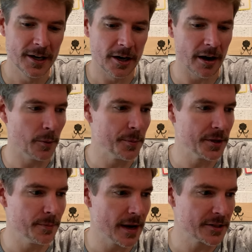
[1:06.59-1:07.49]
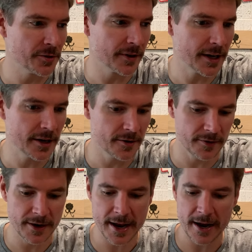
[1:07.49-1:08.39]
All right, we'll put the box over here
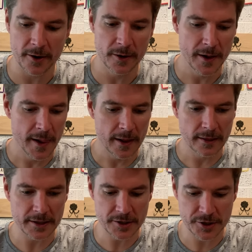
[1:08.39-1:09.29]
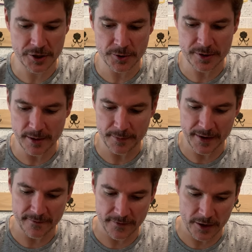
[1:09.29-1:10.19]
for now. Let's do
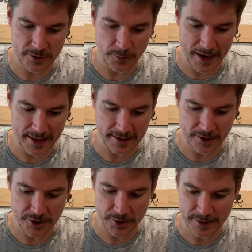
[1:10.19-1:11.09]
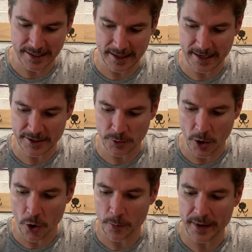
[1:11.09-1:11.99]
something first. What I like to do is I like to
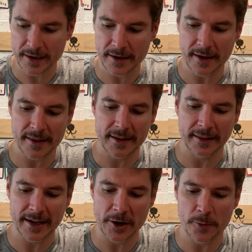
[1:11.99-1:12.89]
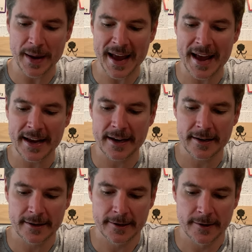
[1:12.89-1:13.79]
open the Lego bag,
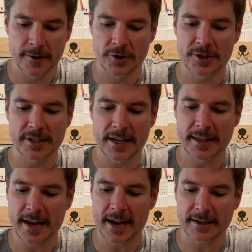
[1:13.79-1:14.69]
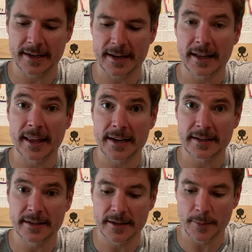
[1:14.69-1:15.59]
just like that, and I like
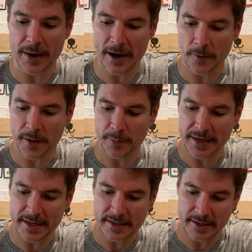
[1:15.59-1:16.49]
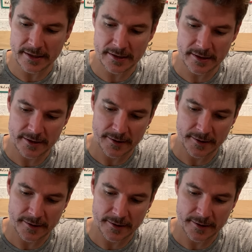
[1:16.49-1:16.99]
to dump out the pieces.